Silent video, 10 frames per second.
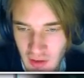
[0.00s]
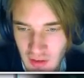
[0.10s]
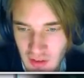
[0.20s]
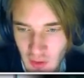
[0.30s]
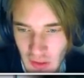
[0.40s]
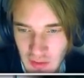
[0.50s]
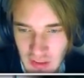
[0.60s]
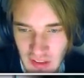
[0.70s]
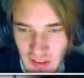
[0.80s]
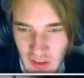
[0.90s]
So is
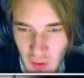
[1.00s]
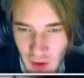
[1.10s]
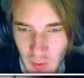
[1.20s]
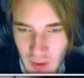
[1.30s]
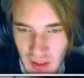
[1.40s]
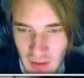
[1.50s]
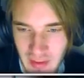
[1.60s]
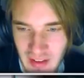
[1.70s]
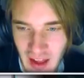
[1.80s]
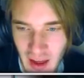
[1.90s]
Mister Sota who killed
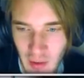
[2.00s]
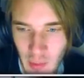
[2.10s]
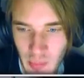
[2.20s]
Misao,